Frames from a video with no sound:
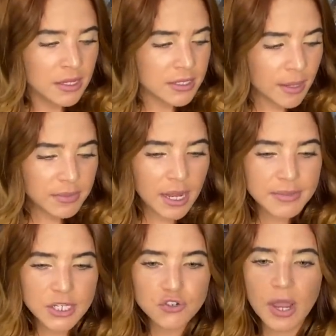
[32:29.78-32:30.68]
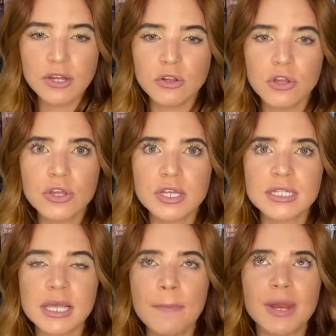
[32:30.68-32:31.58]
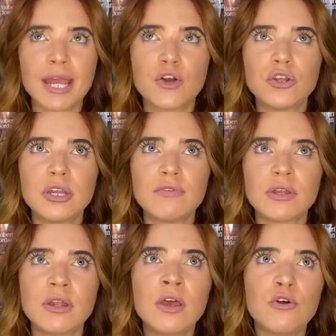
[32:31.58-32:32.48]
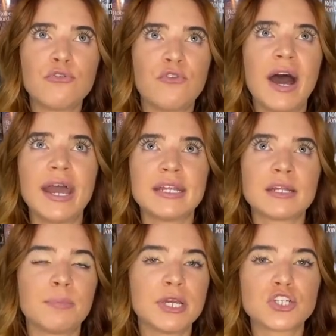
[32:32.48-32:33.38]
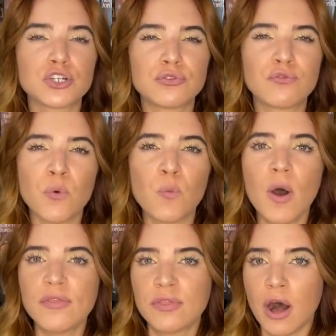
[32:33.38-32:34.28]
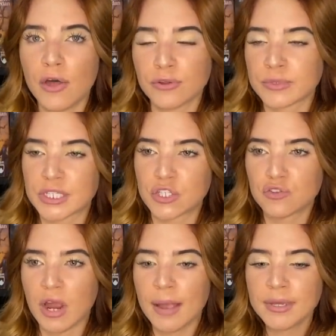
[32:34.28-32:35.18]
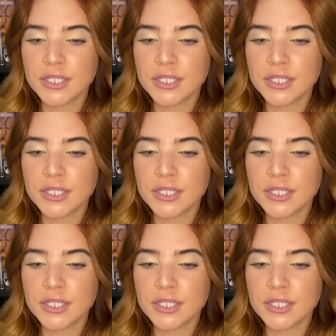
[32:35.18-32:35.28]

Sometimes I tried to look things up and I couldn't even find a picture for what the author was describing.